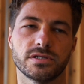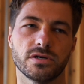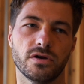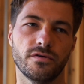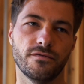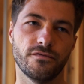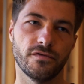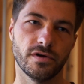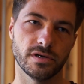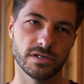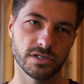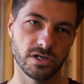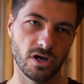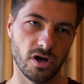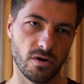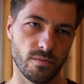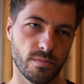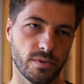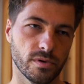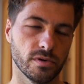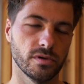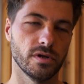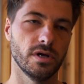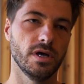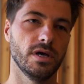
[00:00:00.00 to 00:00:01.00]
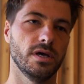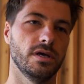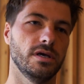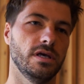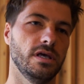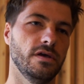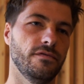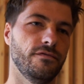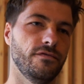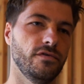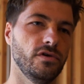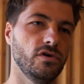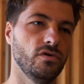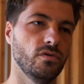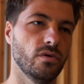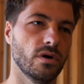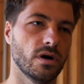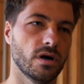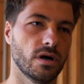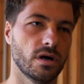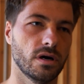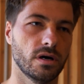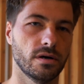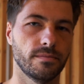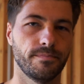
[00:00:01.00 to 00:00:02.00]
So for example, if you
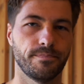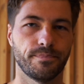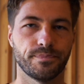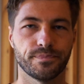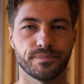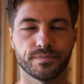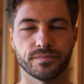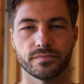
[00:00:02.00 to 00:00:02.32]
are